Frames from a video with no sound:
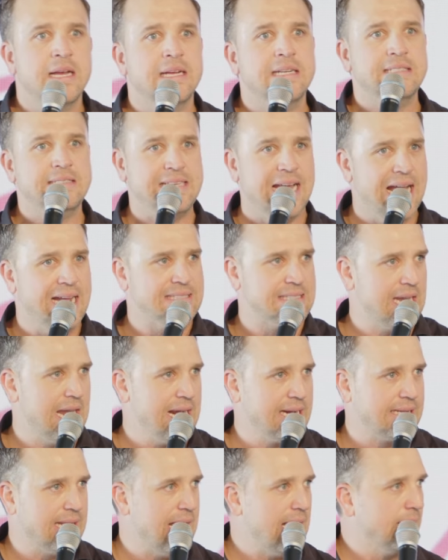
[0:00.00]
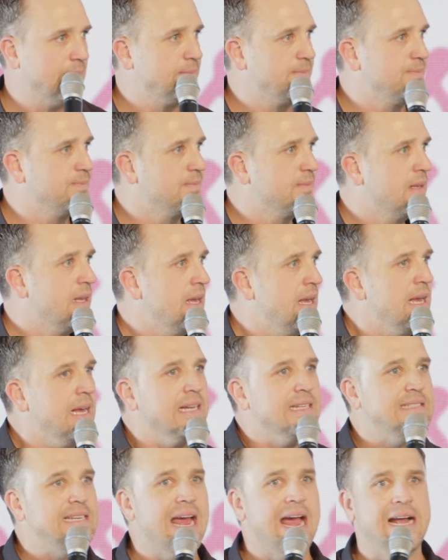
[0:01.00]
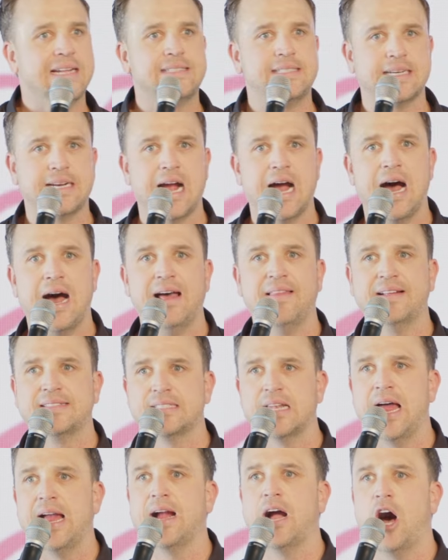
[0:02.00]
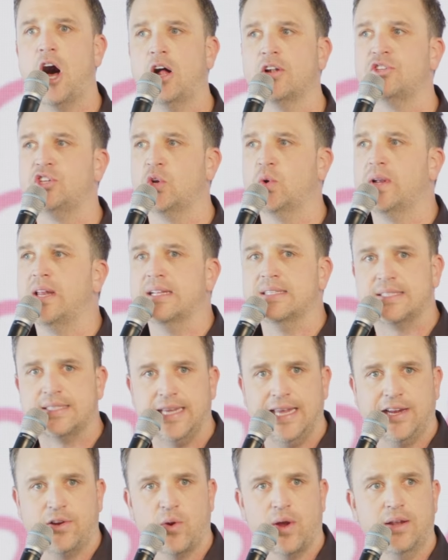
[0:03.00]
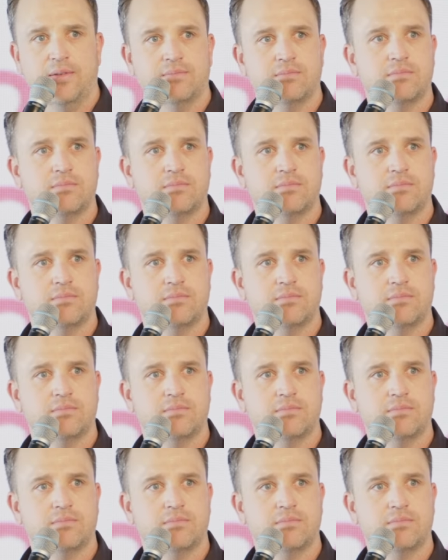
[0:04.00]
Dad's like that. Dad's a guy that's like, I'll do it in secret,